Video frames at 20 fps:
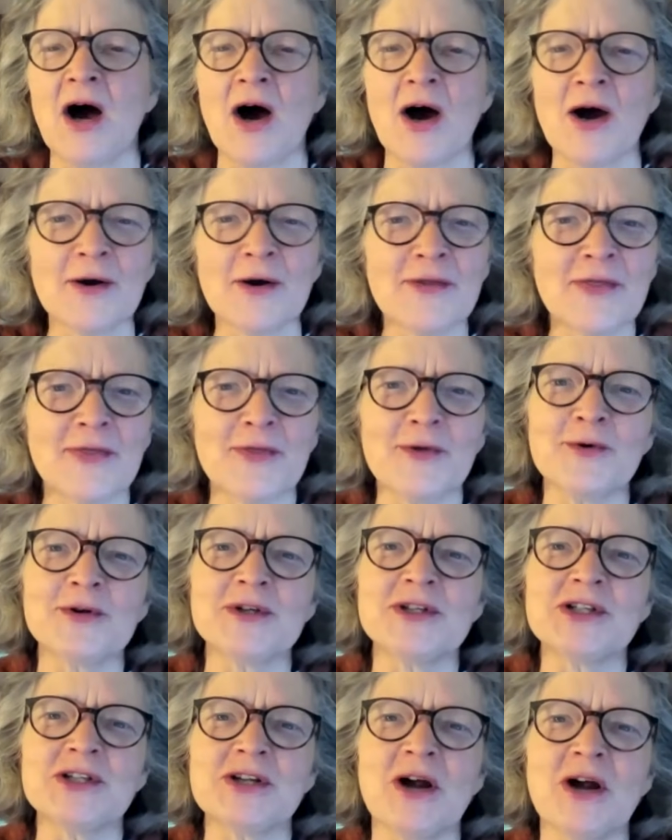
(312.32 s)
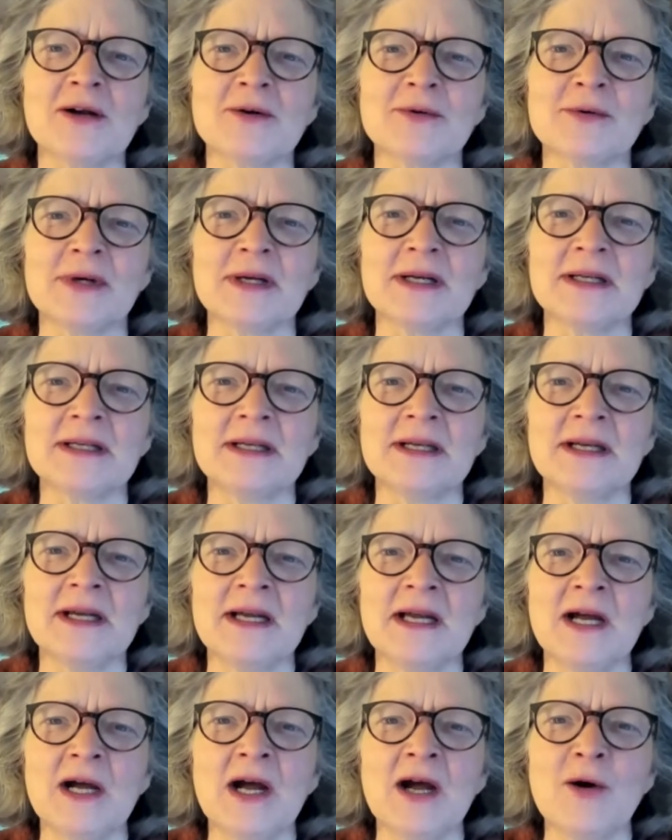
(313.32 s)
our third chakra
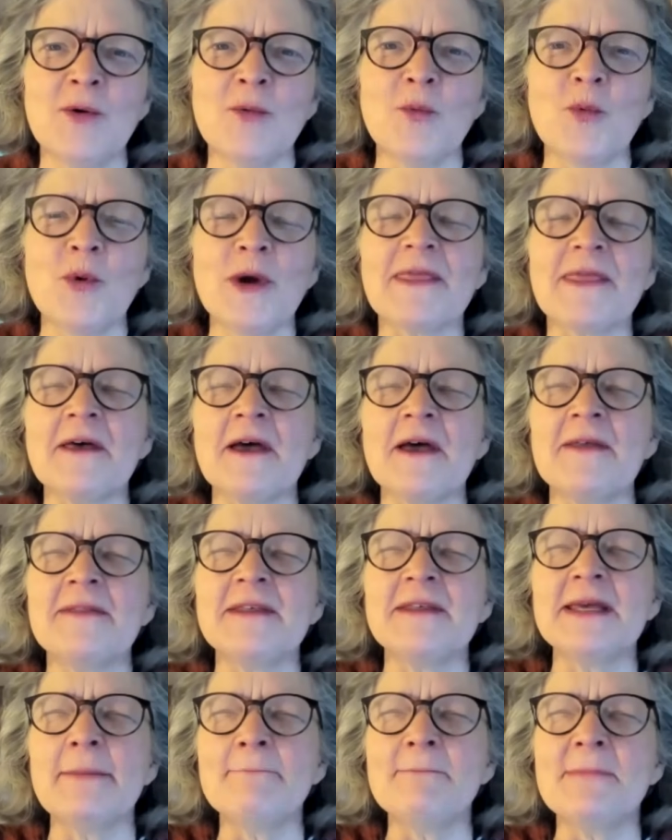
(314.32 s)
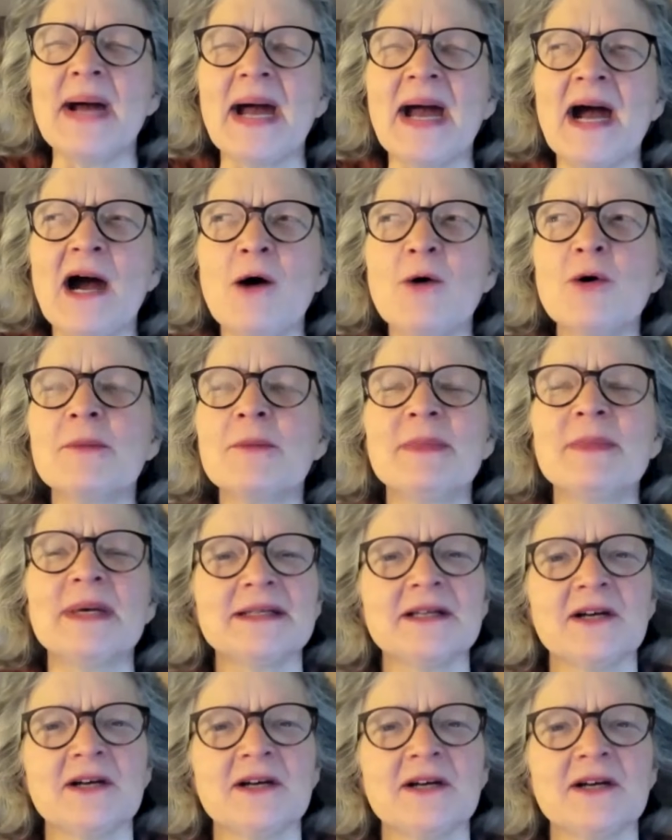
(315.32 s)
with the
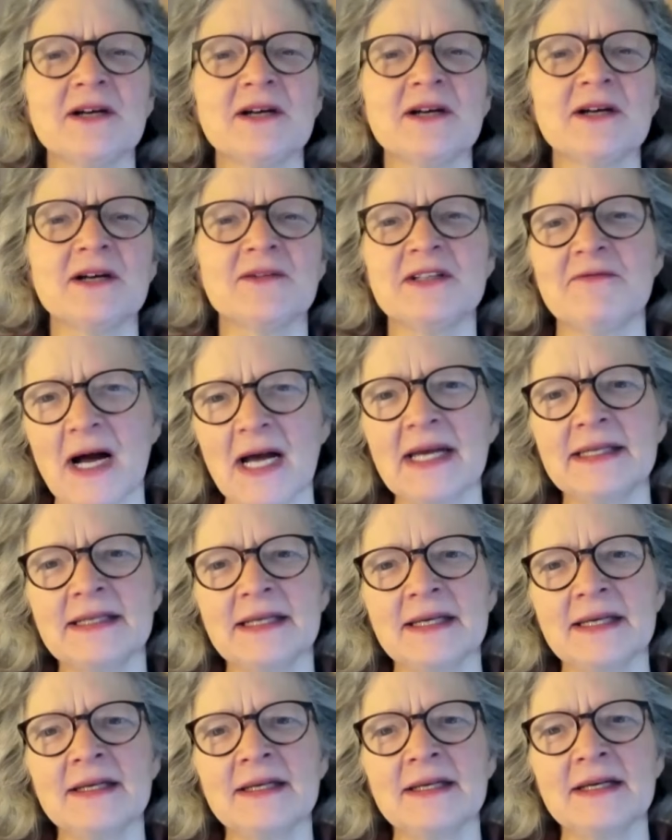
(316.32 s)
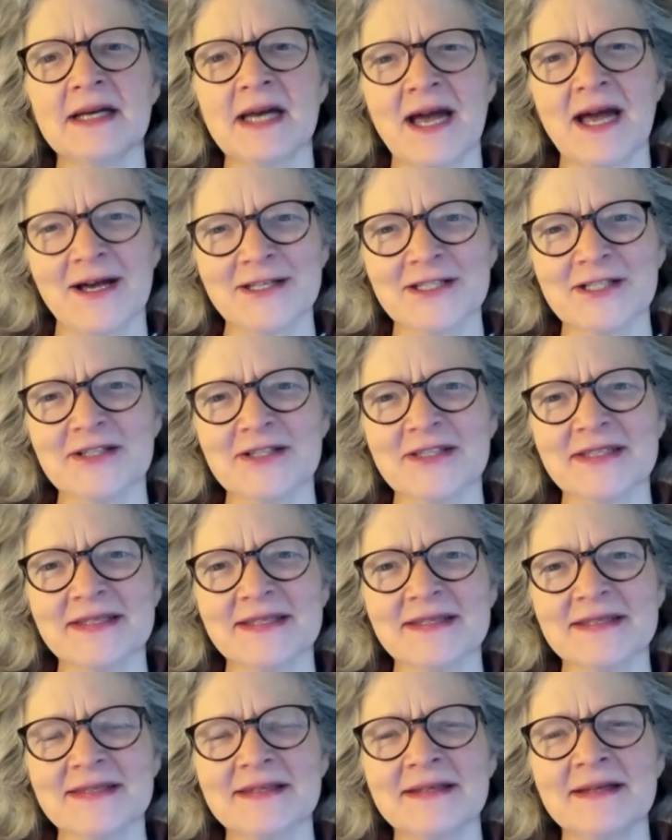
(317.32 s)
empowerment of divine
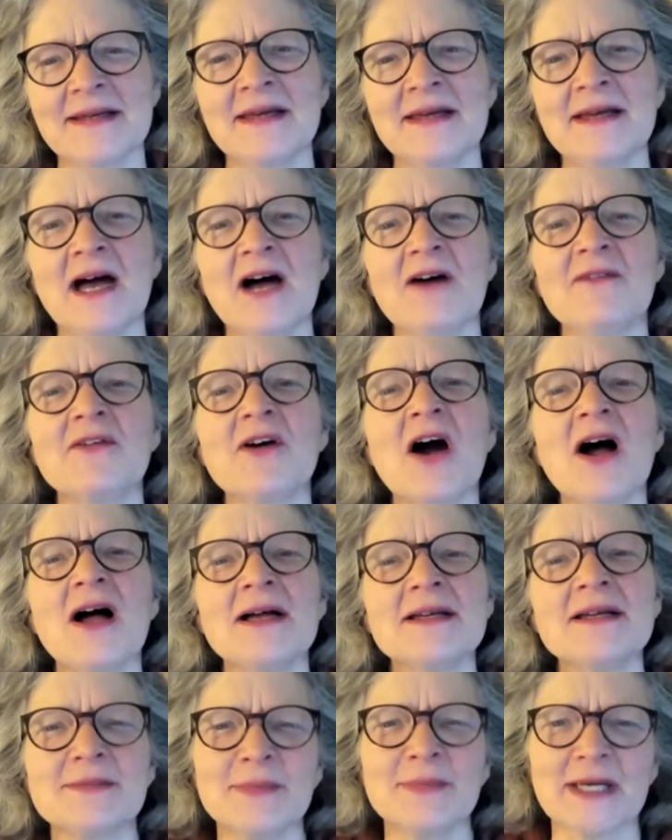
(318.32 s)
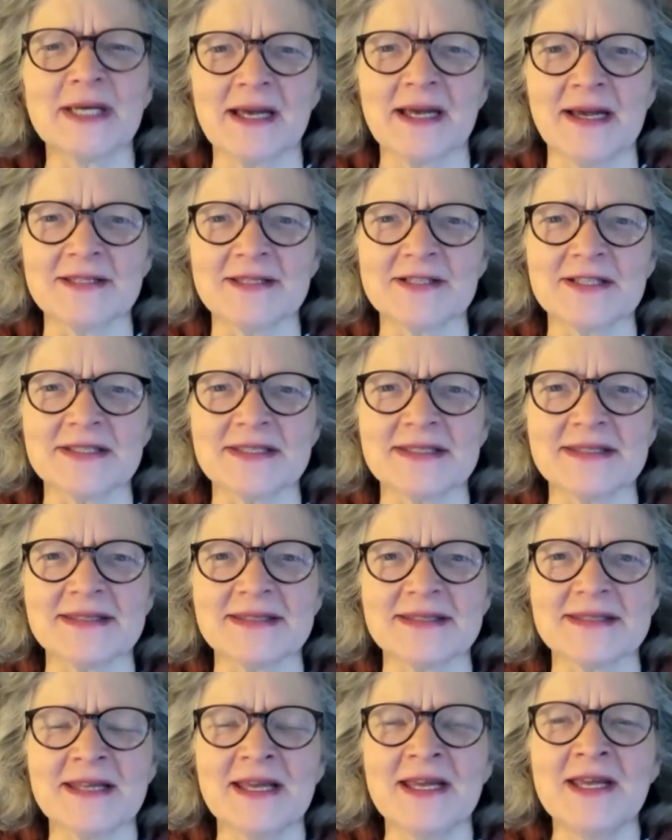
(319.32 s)
consciousness, of cosmic
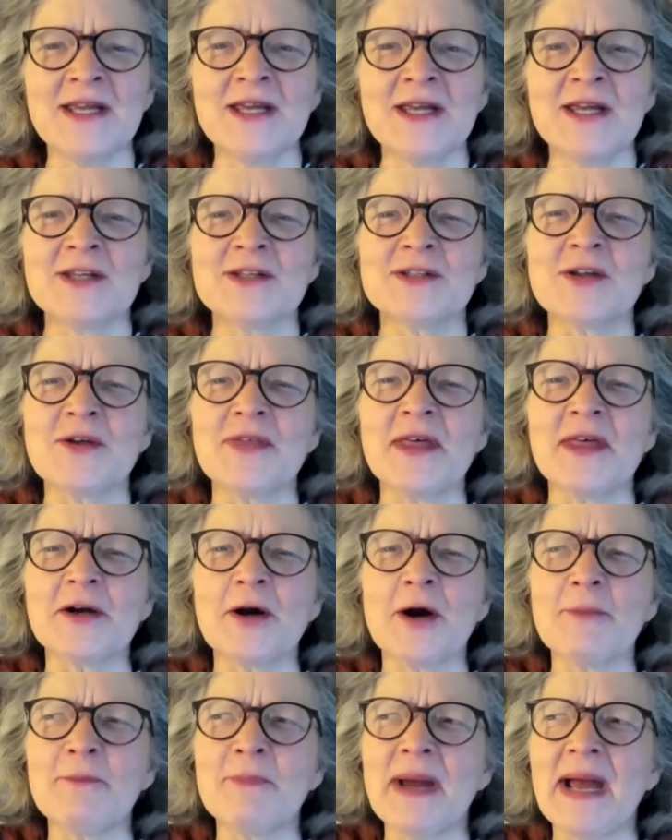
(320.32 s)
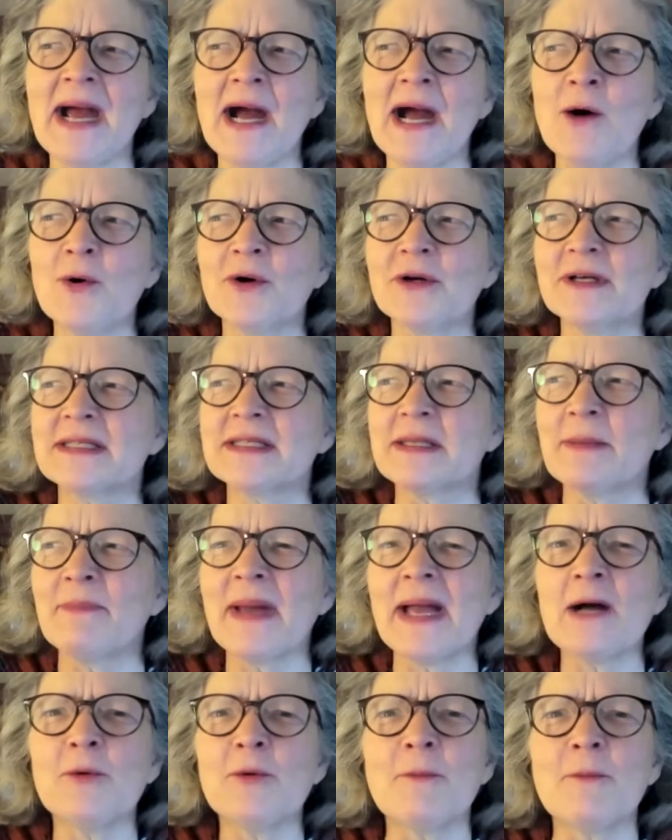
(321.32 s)
consciousness, so that our power
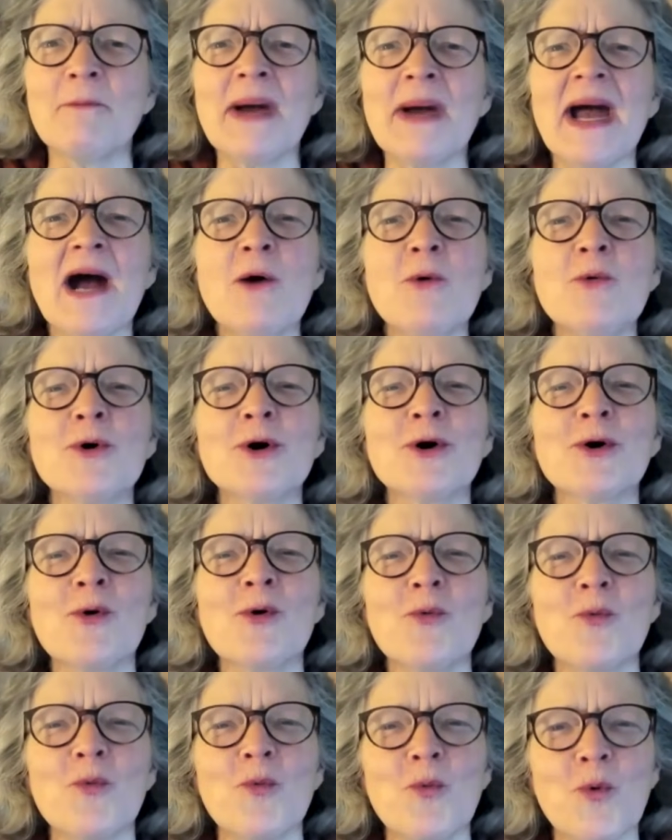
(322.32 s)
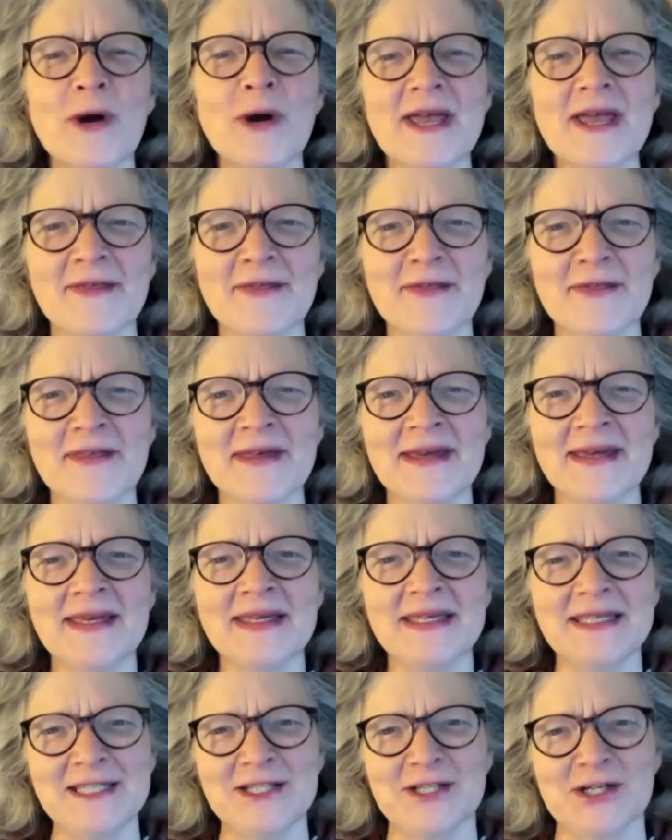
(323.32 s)
is about power with
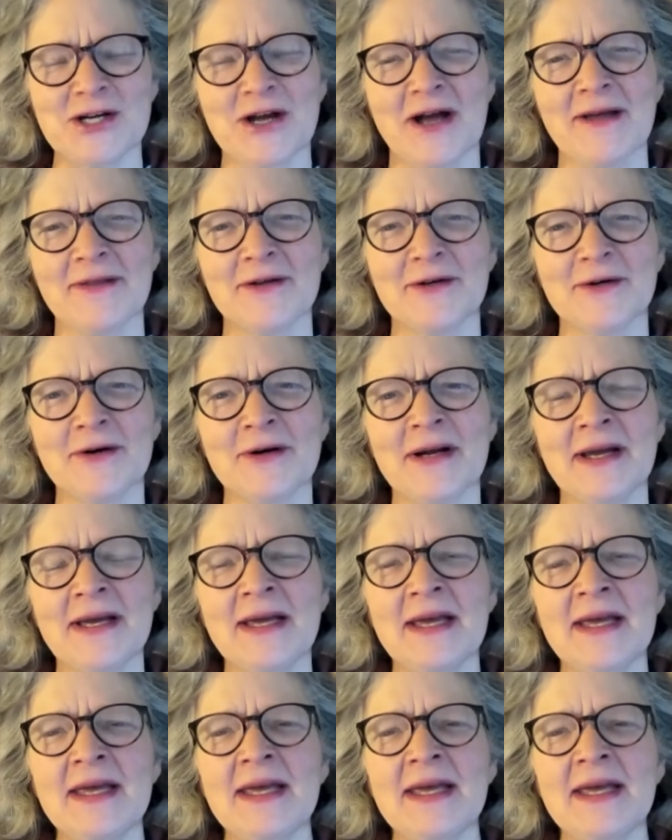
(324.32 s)
each other,